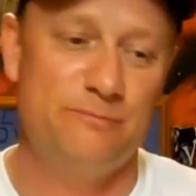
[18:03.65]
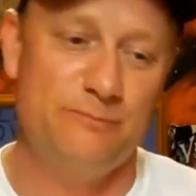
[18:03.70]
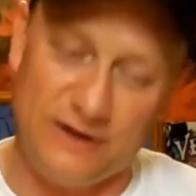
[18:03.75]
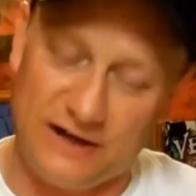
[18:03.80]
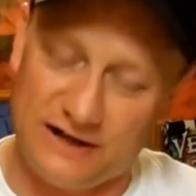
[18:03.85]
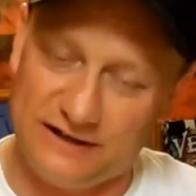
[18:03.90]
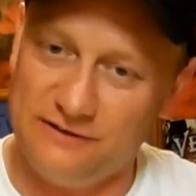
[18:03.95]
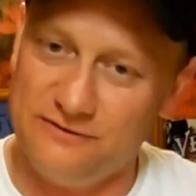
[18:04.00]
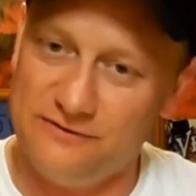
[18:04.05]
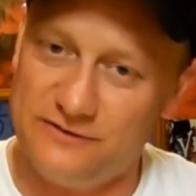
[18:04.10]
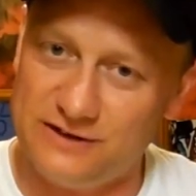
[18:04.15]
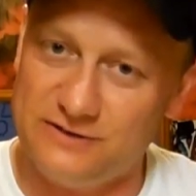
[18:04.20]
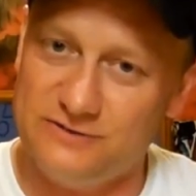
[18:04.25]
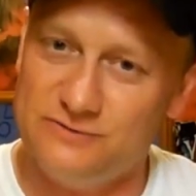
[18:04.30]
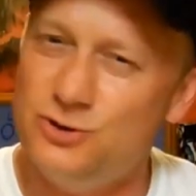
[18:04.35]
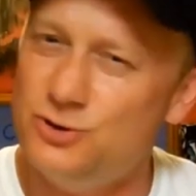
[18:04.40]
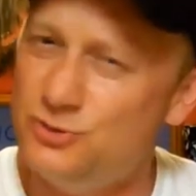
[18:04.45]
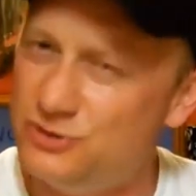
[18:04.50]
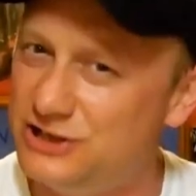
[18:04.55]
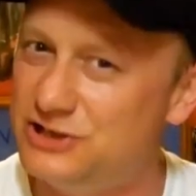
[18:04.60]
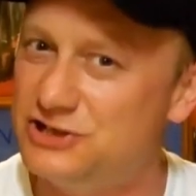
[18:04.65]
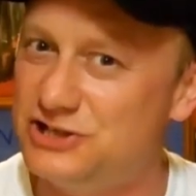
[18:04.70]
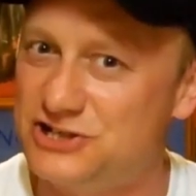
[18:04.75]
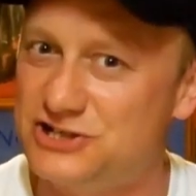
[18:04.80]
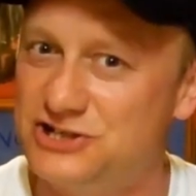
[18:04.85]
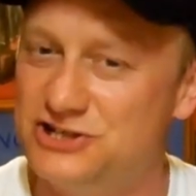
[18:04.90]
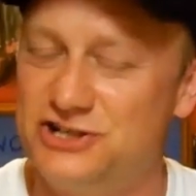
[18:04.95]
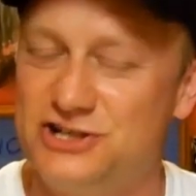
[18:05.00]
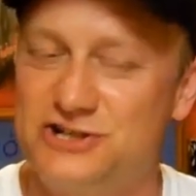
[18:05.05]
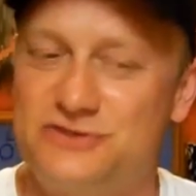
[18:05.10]
But I don't think unique
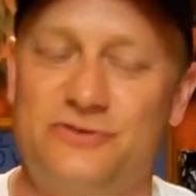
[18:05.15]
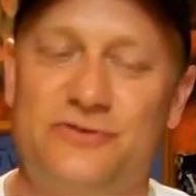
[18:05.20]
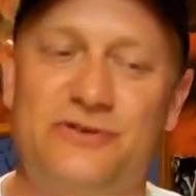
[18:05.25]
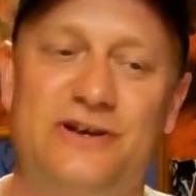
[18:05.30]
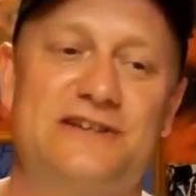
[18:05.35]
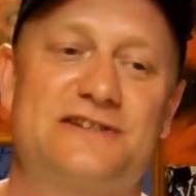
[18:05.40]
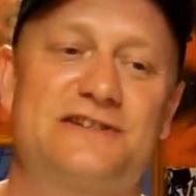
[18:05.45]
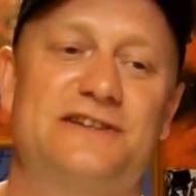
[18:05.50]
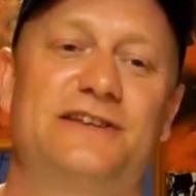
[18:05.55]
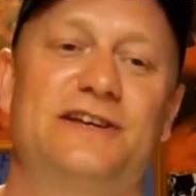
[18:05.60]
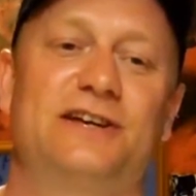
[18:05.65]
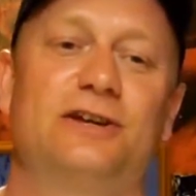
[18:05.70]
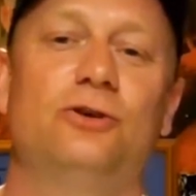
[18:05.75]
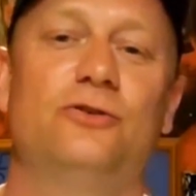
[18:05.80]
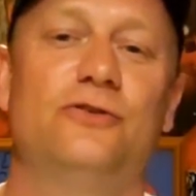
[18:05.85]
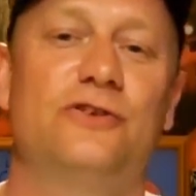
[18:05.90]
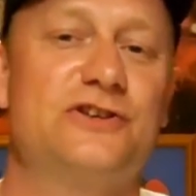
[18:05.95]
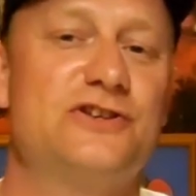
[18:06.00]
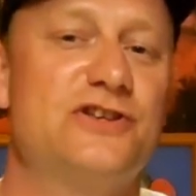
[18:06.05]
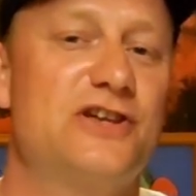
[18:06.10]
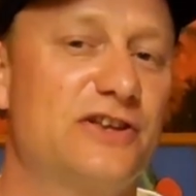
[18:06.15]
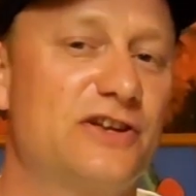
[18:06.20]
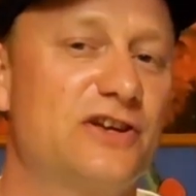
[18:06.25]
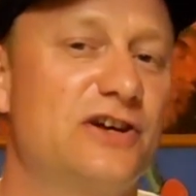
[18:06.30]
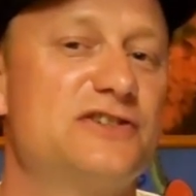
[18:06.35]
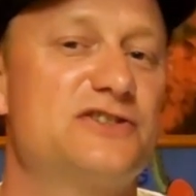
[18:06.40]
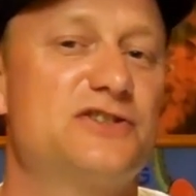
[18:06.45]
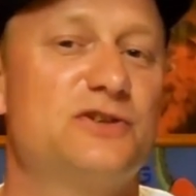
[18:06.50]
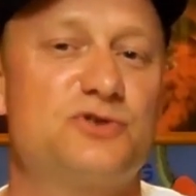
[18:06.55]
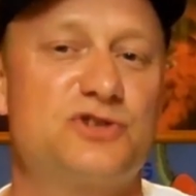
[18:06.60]
just to G X four thousand. I think a lot of other
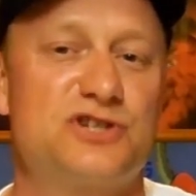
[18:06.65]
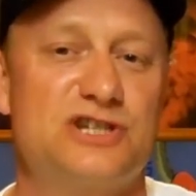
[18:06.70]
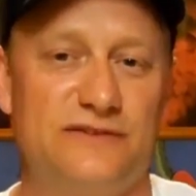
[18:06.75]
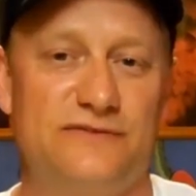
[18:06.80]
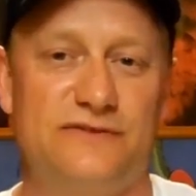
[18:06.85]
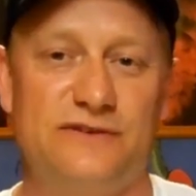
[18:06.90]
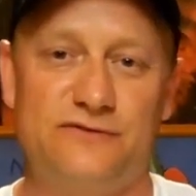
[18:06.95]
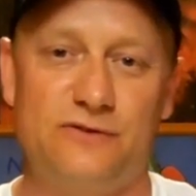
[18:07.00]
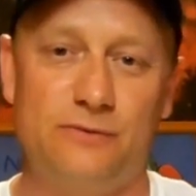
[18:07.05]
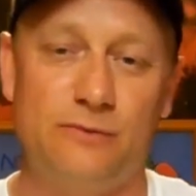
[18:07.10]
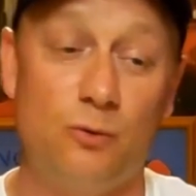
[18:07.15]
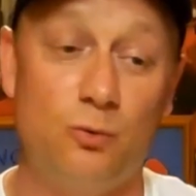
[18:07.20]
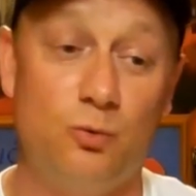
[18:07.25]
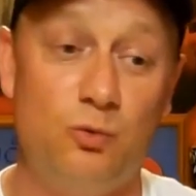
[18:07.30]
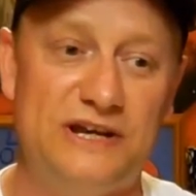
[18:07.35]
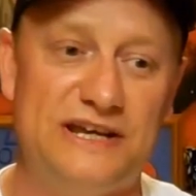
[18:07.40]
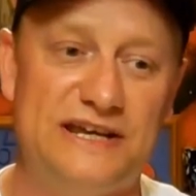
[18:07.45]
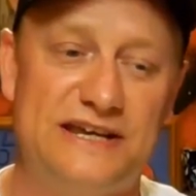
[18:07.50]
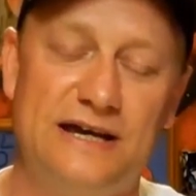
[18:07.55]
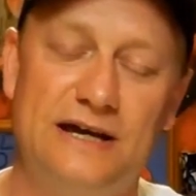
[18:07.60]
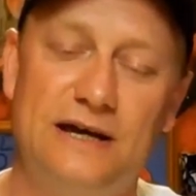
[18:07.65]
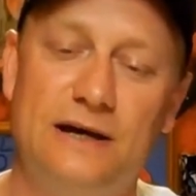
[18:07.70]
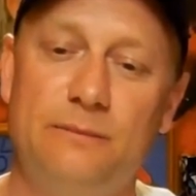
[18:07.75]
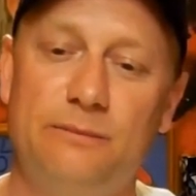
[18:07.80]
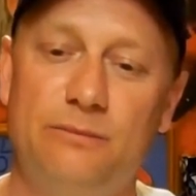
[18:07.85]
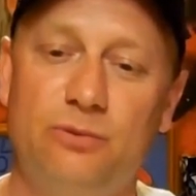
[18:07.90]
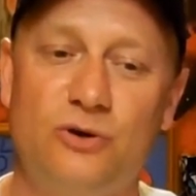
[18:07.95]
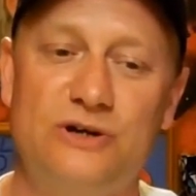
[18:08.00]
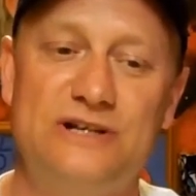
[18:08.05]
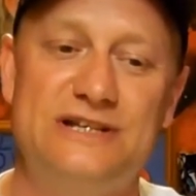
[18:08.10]
consoles suffered from a weak
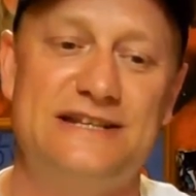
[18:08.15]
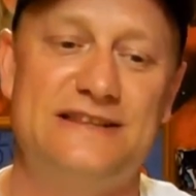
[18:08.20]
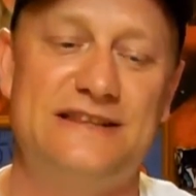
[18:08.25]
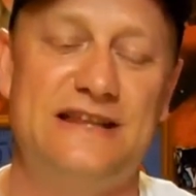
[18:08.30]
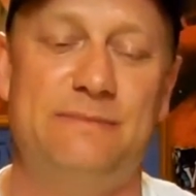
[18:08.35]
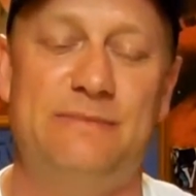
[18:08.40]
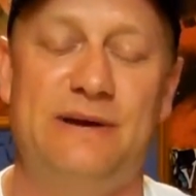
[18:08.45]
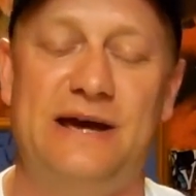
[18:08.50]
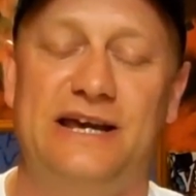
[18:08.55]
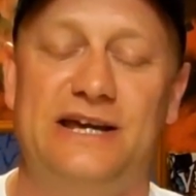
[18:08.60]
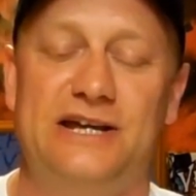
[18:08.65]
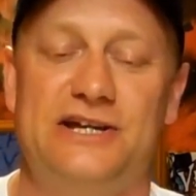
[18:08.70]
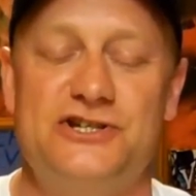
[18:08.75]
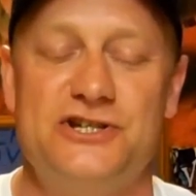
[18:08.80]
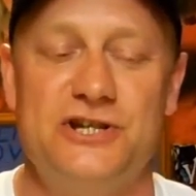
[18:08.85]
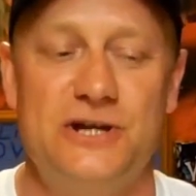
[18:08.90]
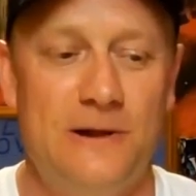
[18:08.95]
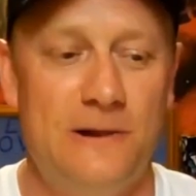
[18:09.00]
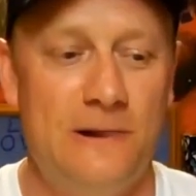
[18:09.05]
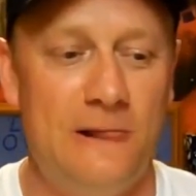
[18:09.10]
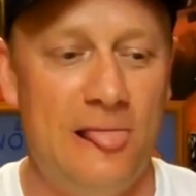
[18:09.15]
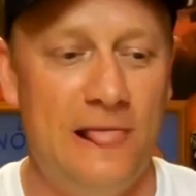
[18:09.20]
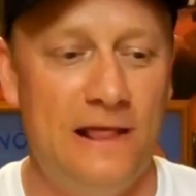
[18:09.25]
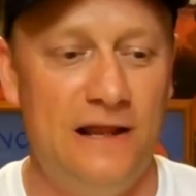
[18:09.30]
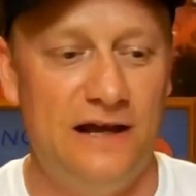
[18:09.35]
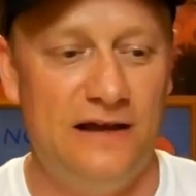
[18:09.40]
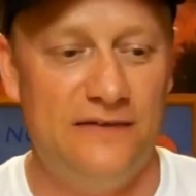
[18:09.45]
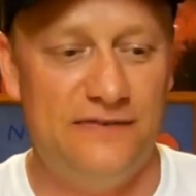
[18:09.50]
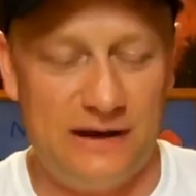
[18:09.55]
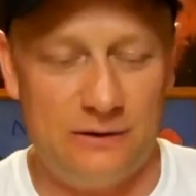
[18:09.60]
point in their package,
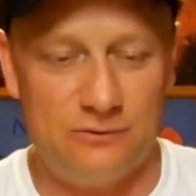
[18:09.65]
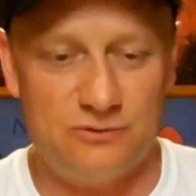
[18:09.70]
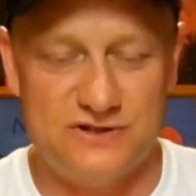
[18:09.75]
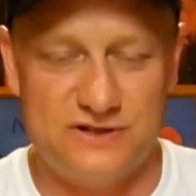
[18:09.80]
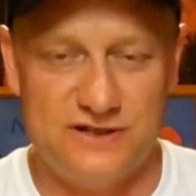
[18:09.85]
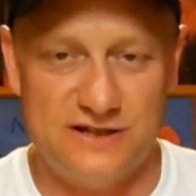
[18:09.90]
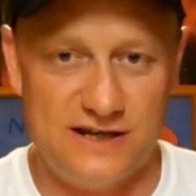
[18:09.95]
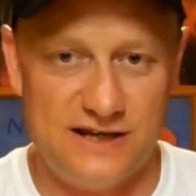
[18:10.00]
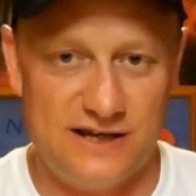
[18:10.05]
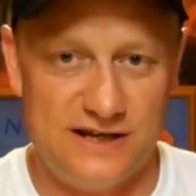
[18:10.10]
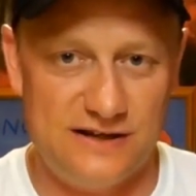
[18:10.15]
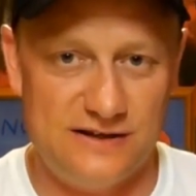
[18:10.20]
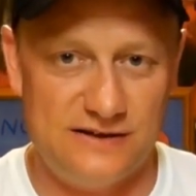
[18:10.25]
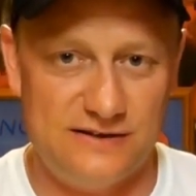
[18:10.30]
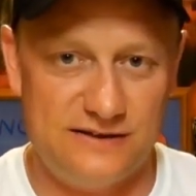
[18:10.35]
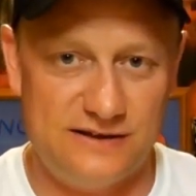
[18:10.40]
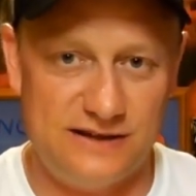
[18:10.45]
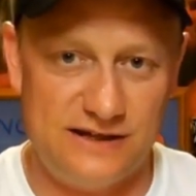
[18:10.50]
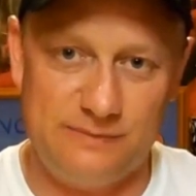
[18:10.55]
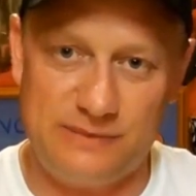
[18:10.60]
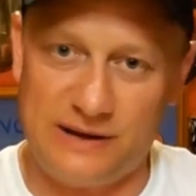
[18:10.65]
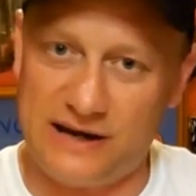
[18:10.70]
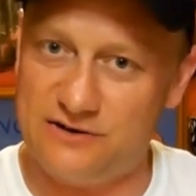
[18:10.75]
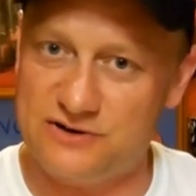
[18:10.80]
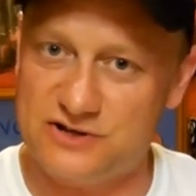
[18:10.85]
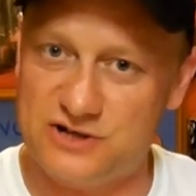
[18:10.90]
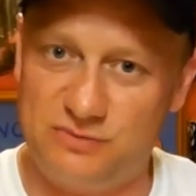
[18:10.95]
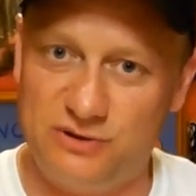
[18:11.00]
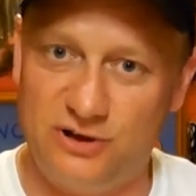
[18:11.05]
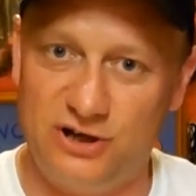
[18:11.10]
and that was the the
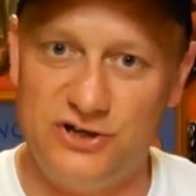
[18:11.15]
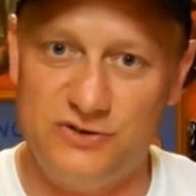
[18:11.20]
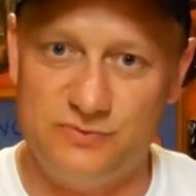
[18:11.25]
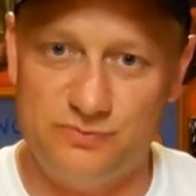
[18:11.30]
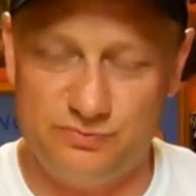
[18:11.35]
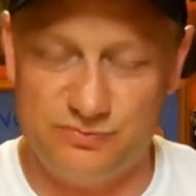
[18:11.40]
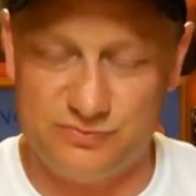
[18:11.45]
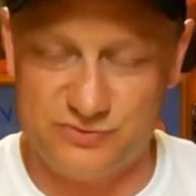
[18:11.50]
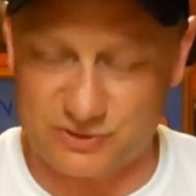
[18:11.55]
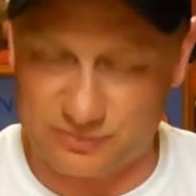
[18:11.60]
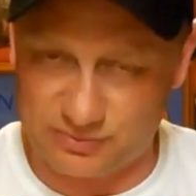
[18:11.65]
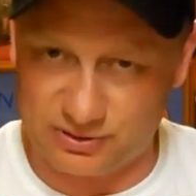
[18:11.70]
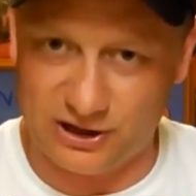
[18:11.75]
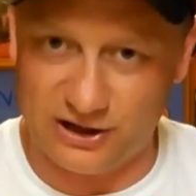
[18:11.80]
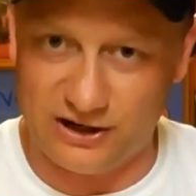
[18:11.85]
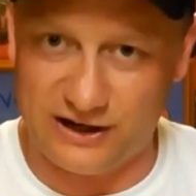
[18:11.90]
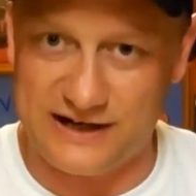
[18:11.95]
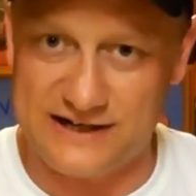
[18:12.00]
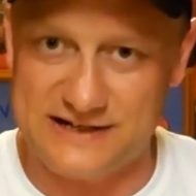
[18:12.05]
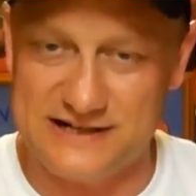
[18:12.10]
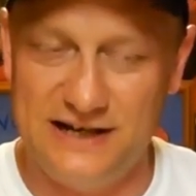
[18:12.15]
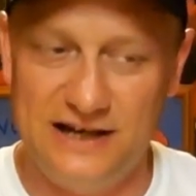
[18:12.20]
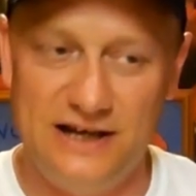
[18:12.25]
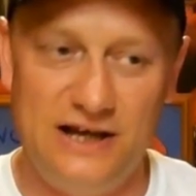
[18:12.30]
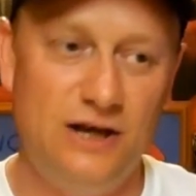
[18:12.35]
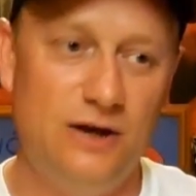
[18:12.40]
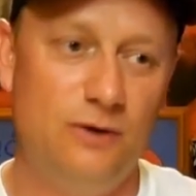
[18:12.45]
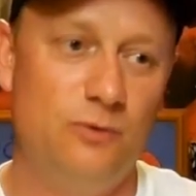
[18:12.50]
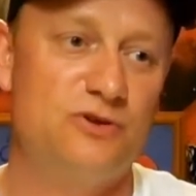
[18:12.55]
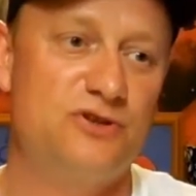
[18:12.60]
power supply you supplied
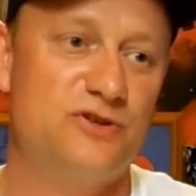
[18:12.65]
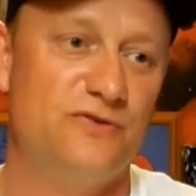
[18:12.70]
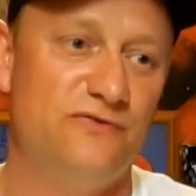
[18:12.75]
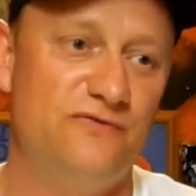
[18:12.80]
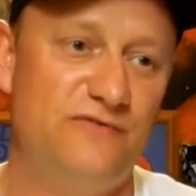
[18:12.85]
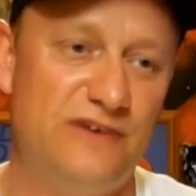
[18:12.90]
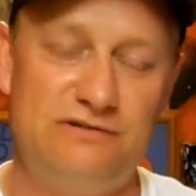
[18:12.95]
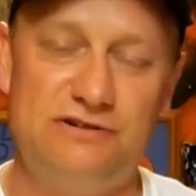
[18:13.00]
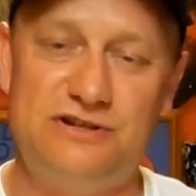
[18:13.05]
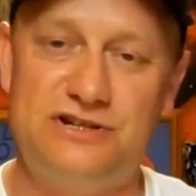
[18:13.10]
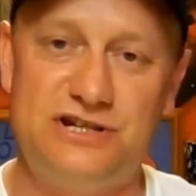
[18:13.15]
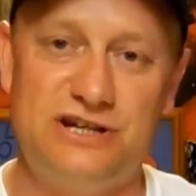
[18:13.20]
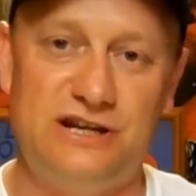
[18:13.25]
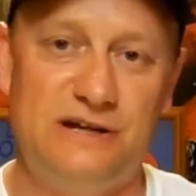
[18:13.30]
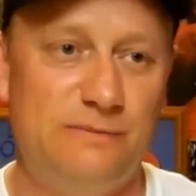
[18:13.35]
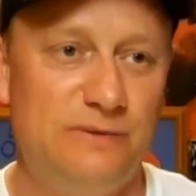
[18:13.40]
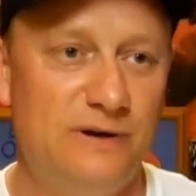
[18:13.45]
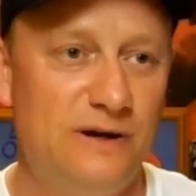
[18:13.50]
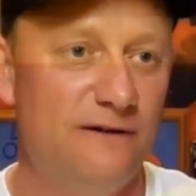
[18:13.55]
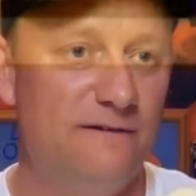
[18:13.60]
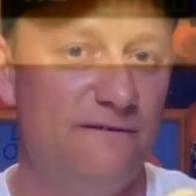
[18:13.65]
was very cheap,